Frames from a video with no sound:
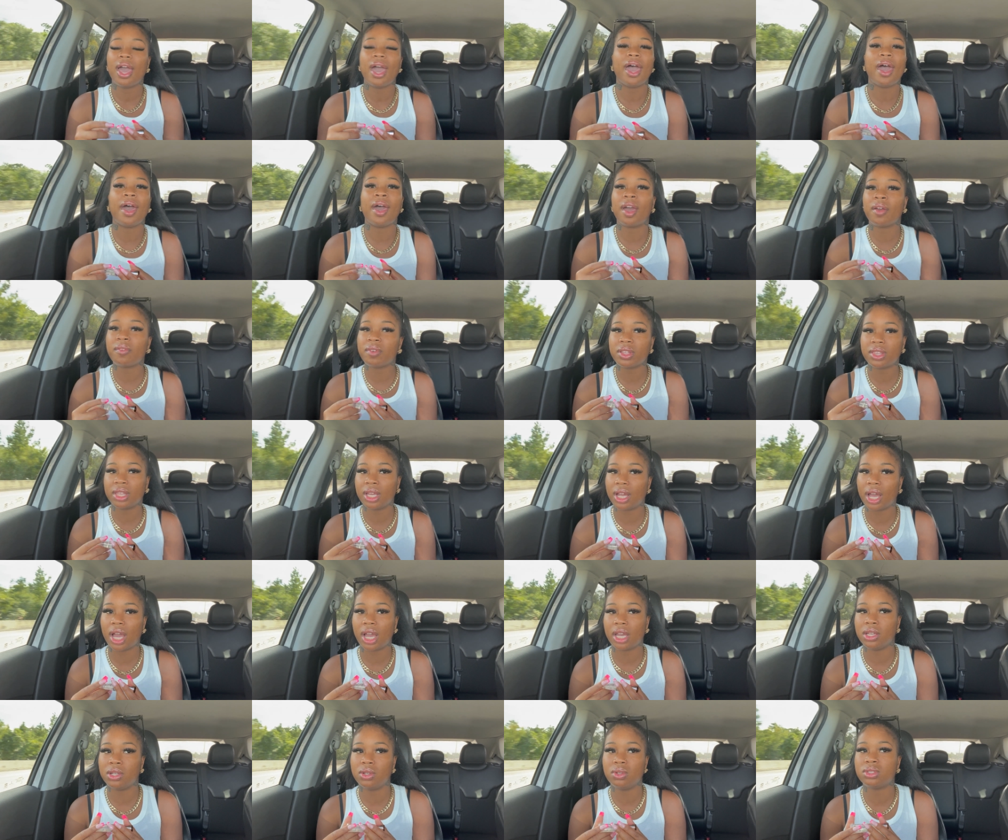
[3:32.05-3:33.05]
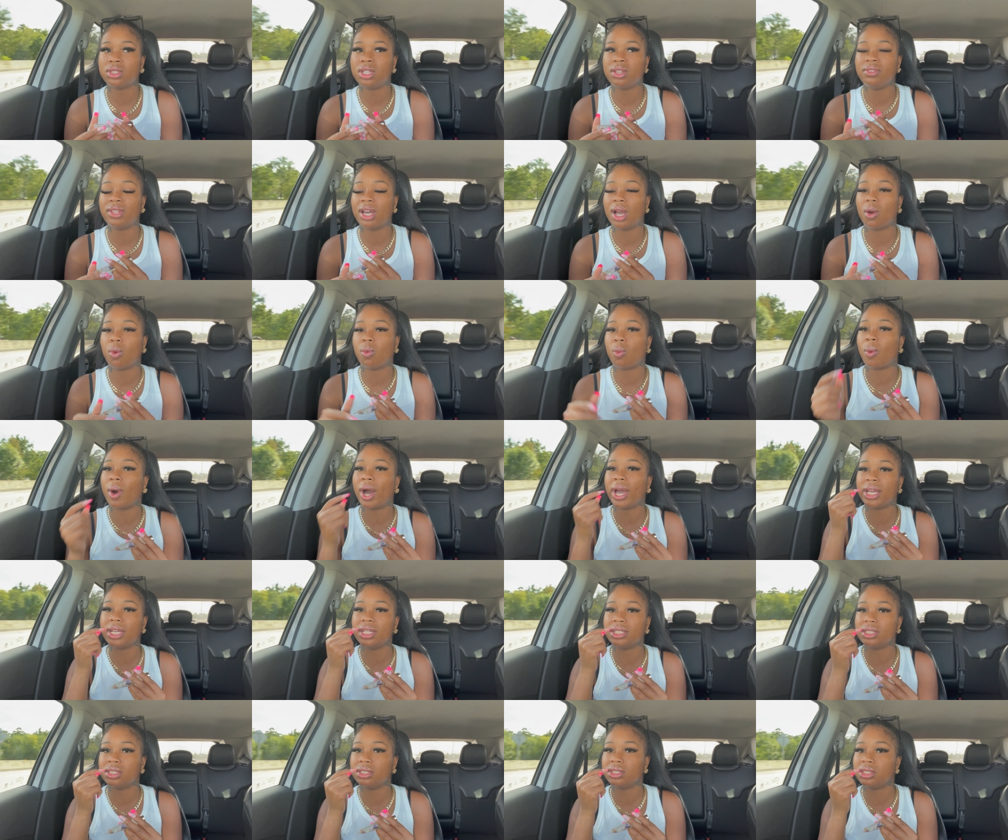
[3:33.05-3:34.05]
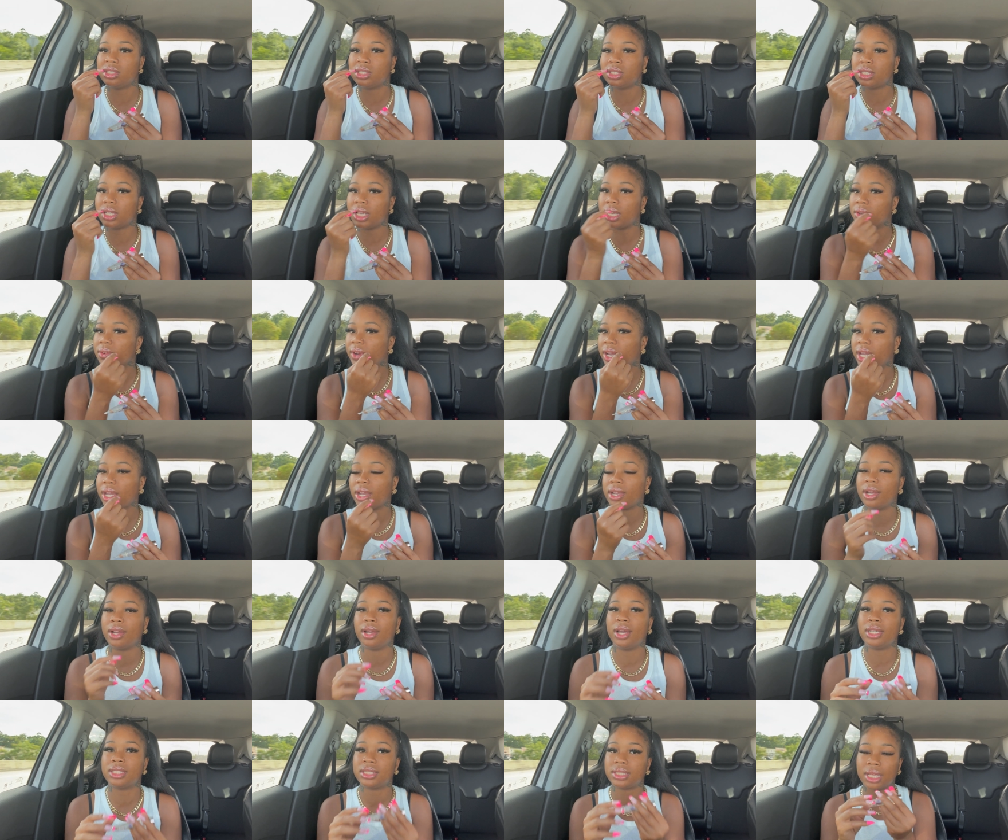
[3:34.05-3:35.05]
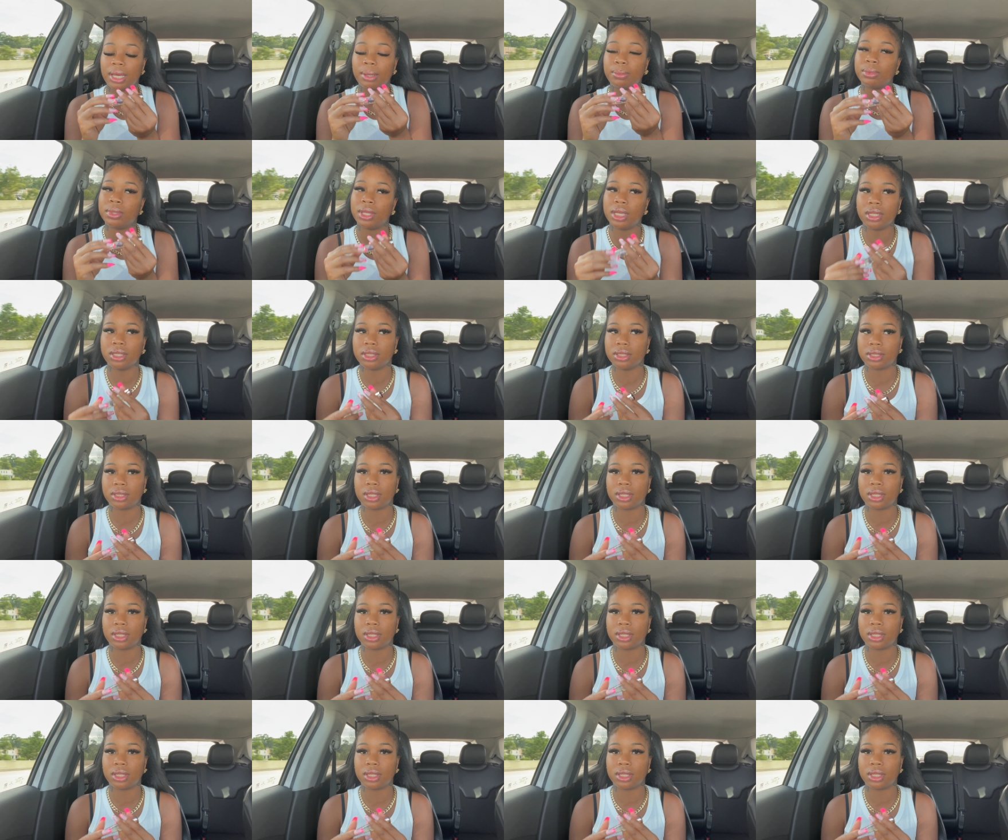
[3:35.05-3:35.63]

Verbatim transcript: everything I use leave that white shit right here except this.